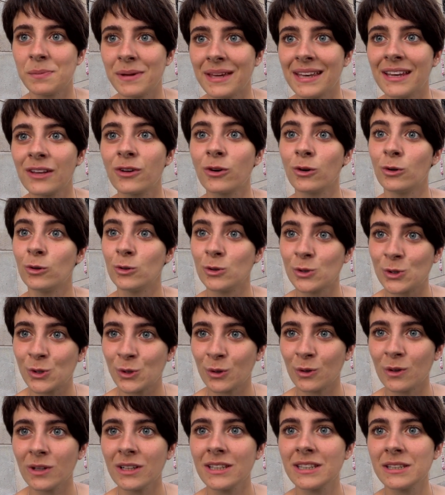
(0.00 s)
been
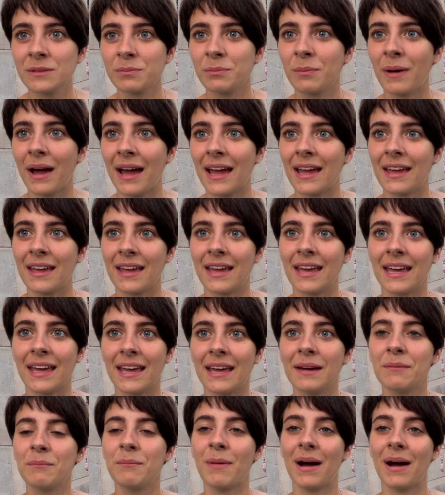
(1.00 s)
controlled by,